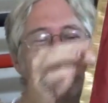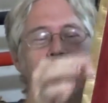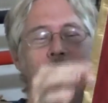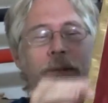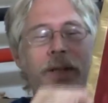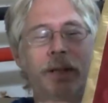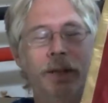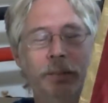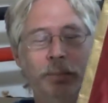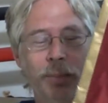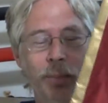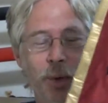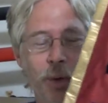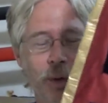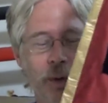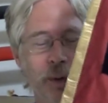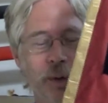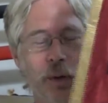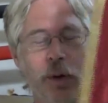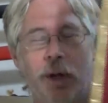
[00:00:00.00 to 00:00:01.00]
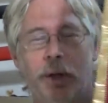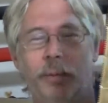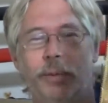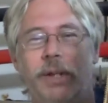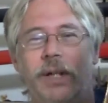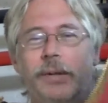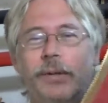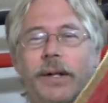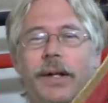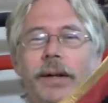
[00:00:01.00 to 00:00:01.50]
make a border all the
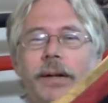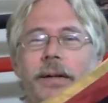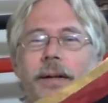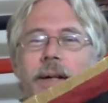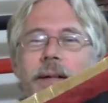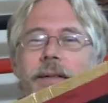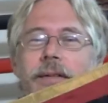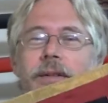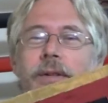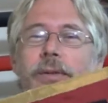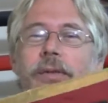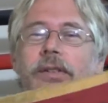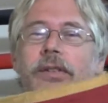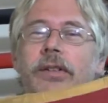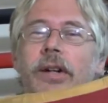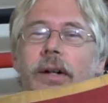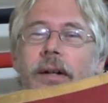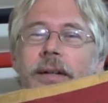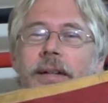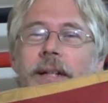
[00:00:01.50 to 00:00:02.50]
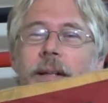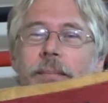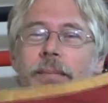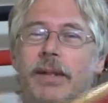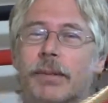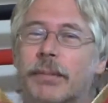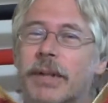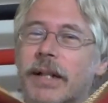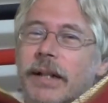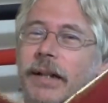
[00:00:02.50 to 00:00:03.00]
way around, and I used duct tape
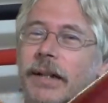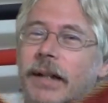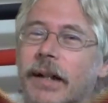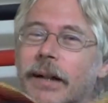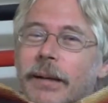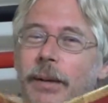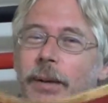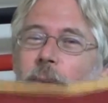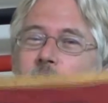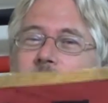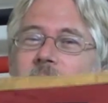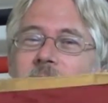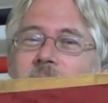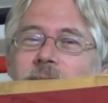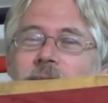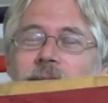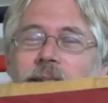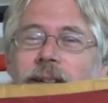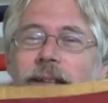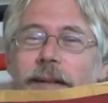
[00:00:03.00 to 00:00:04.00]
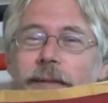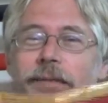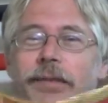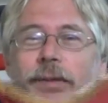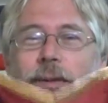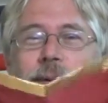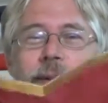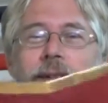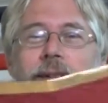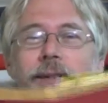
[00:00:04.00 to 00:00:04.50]
to make it a little bit stiff
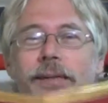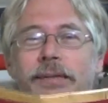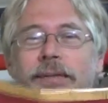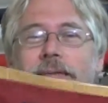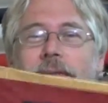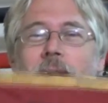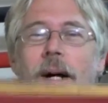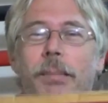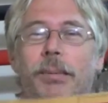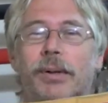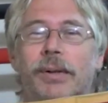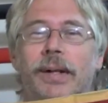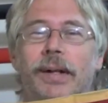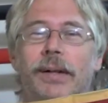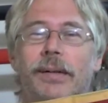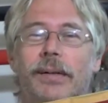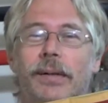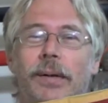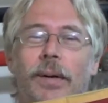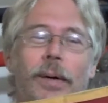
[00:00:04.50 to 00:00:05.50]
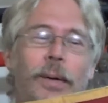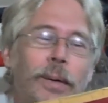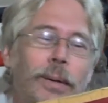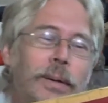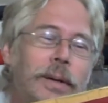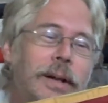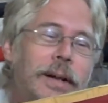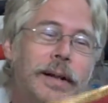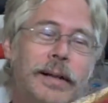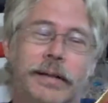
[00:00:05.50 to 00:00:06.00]
so it doesn't flop around a
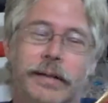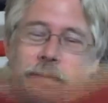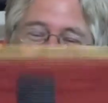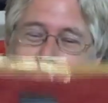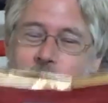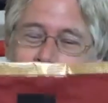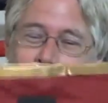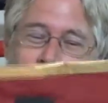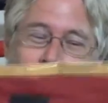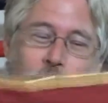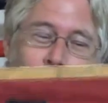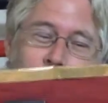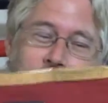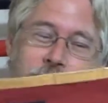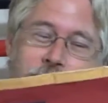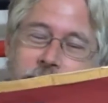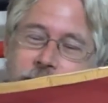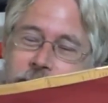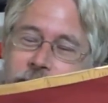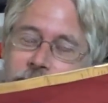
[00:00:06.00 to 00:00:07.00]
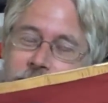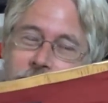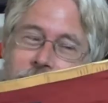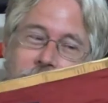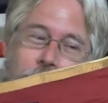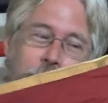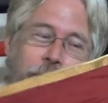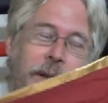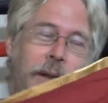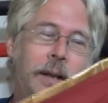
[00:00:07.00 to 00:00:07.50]
whole lot and sort of holds its
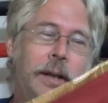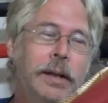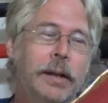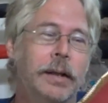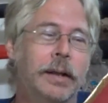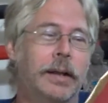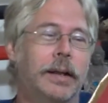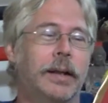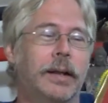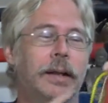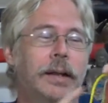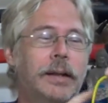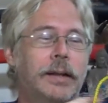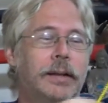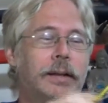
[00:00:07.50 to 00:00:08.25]
shape. And